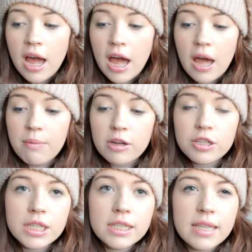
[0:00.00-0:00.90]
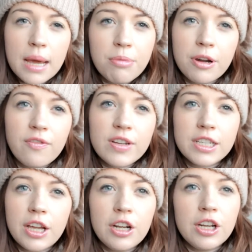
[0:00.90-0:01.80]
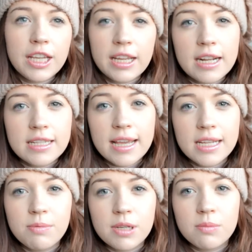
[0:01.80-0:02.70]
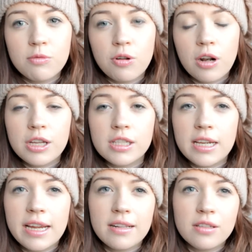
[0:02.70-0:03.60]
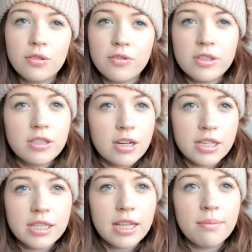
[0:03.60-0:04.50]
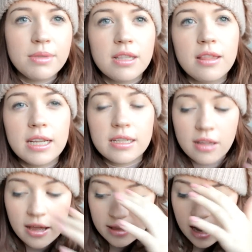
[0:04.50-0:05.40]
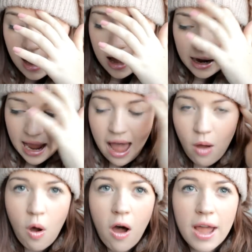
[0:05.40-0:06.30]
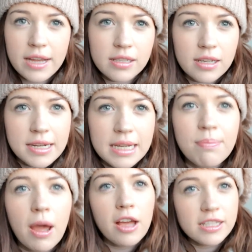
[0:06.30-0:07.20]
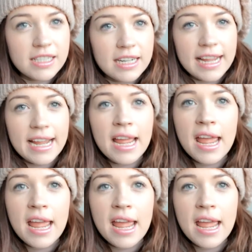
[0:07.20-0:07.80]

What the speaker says: I'll do a separate video looking at textbooks more closely and sort of study tips and things like that, and how I study personally.